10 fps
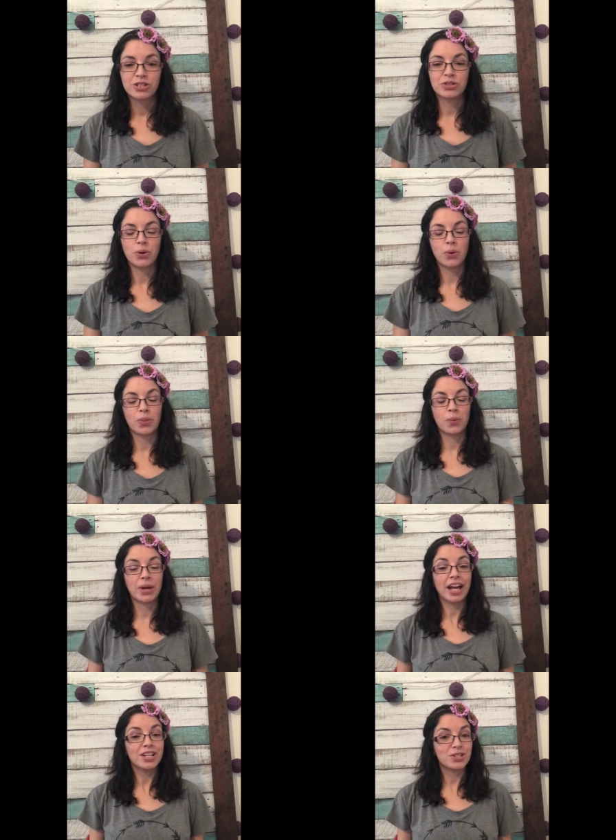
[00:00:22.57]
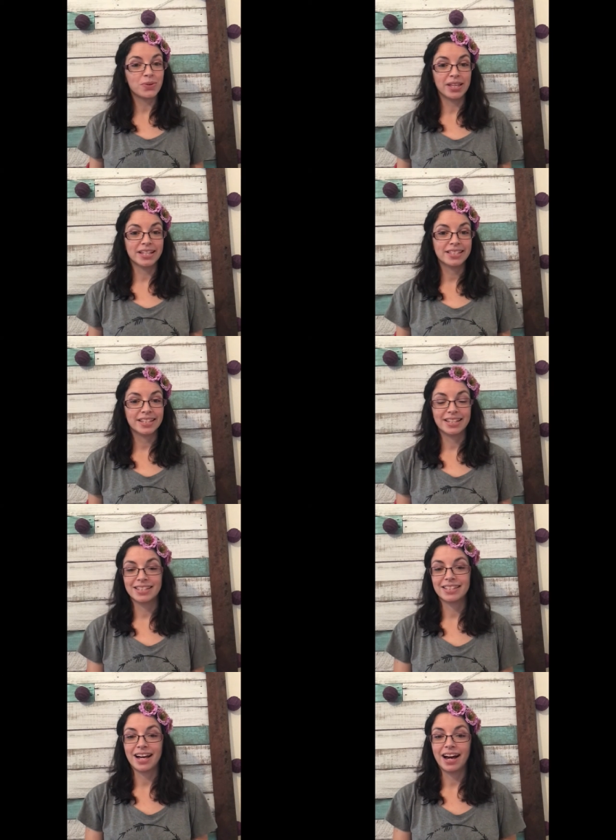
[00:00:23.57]
So the way I do this
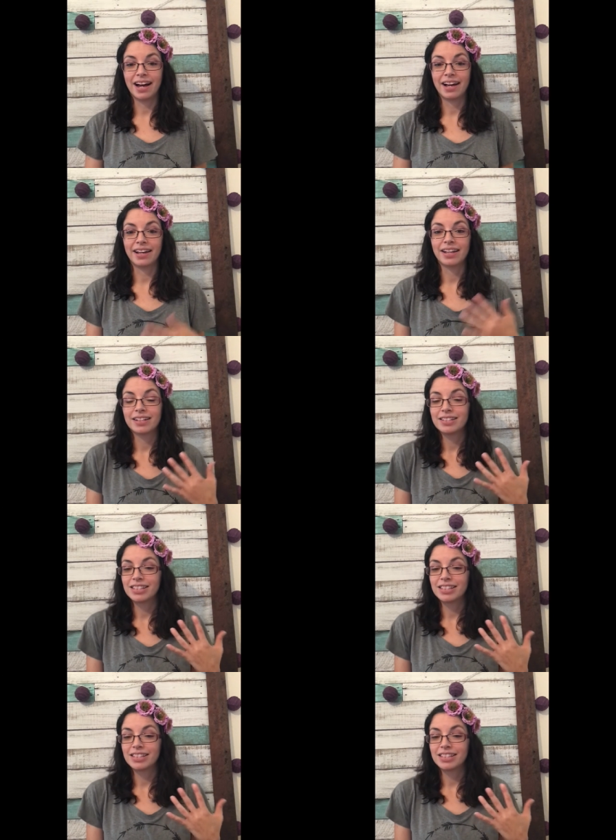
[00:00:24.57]
is I